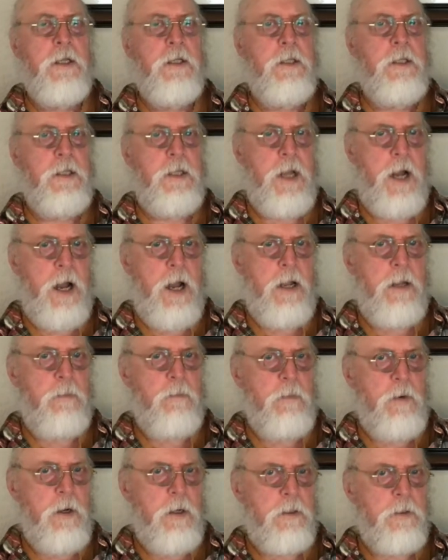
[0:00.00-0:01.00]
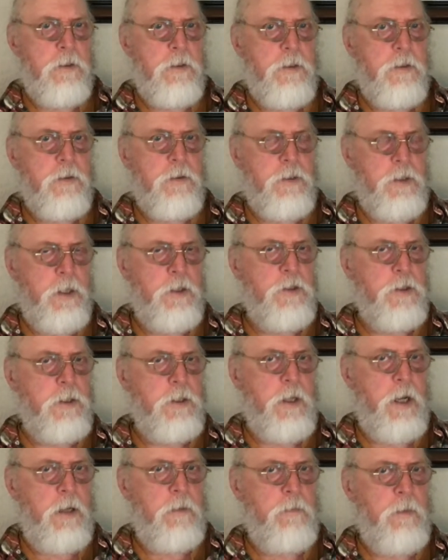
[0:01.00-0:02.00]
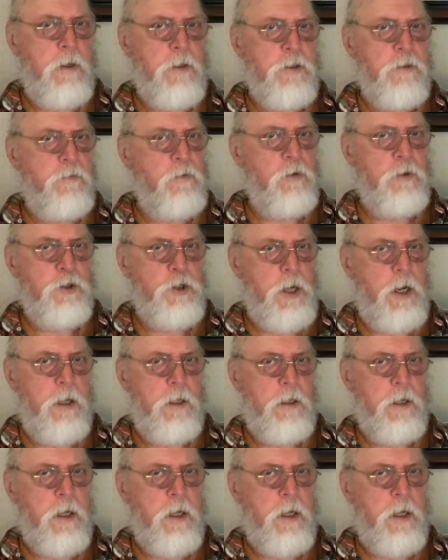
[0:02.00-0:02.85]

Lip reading: 9 months, 6 to 9 months for a child